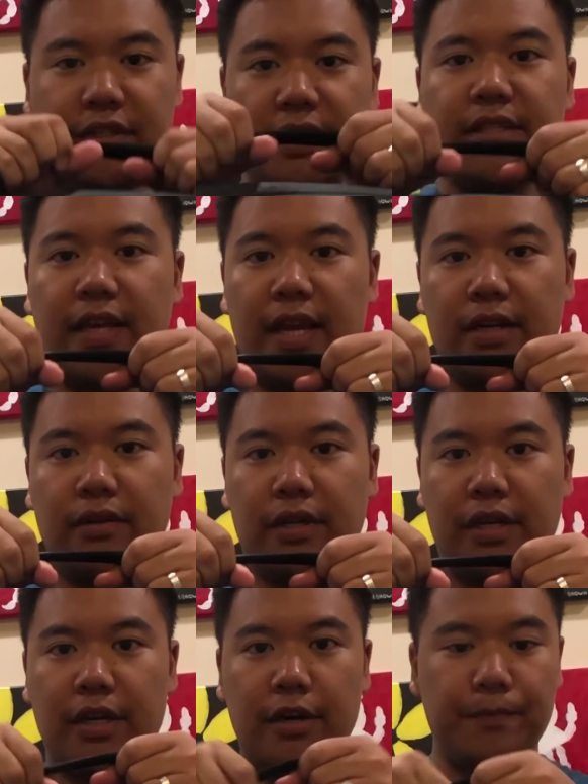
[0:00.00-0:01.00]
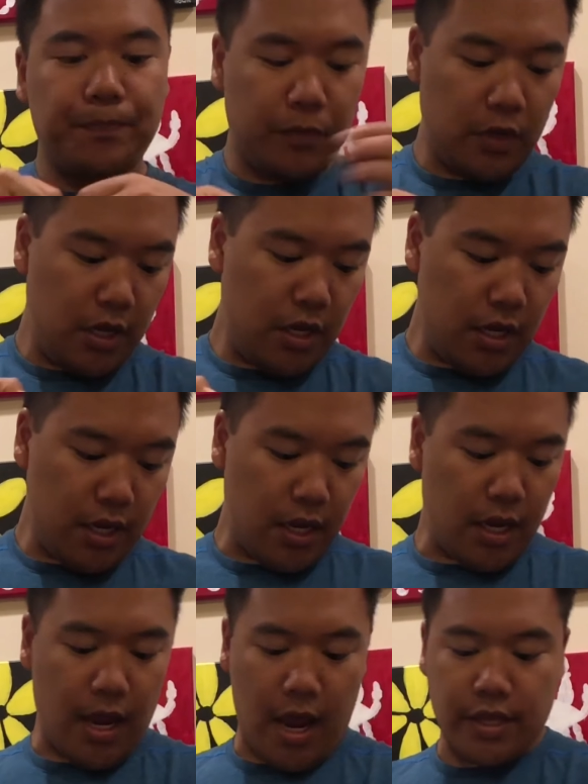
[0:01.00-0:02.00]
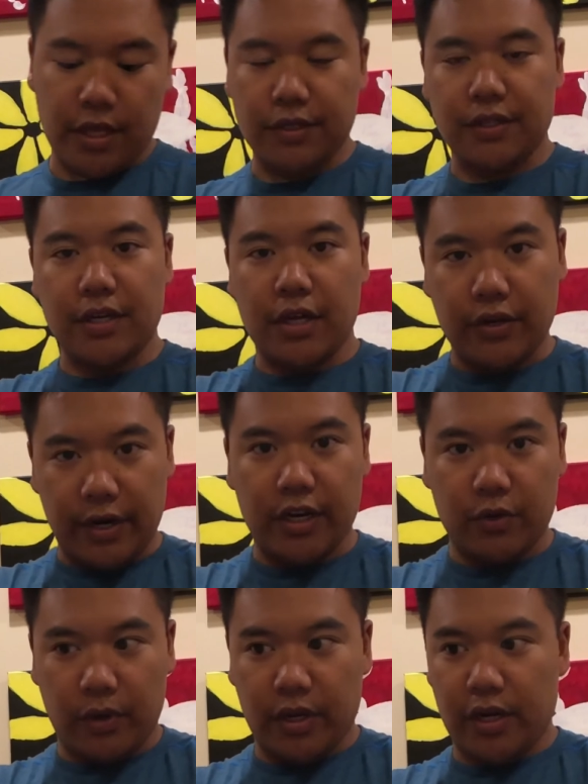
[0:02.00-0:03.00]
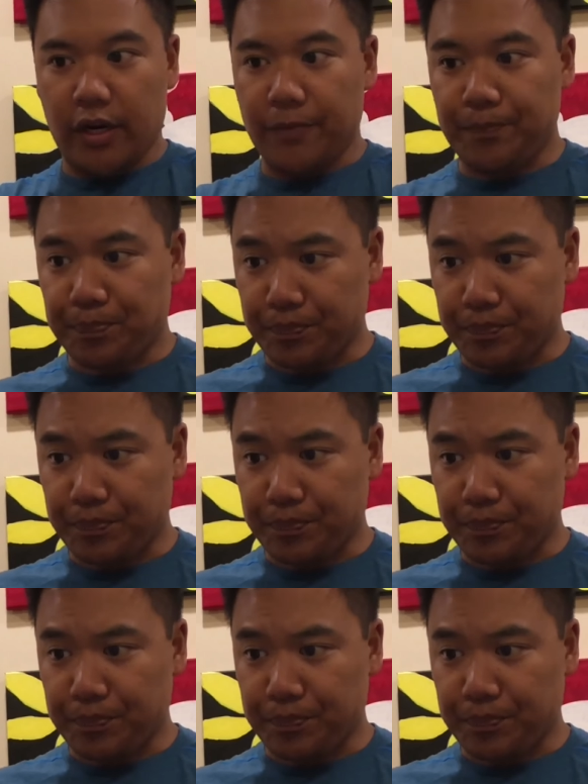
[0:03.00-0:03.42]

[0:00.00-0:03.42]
this handle here, and then there's another handle right here.